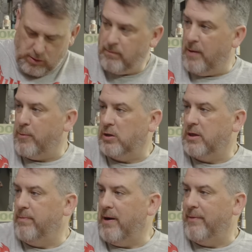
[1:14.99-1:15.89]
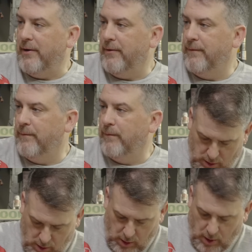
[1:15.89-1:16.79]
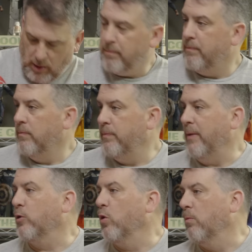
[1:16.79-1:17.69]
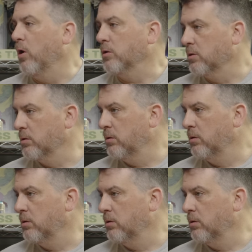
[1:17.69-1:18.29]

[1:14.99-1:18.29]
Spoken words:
My balls keep popping out. Peppercorn balls.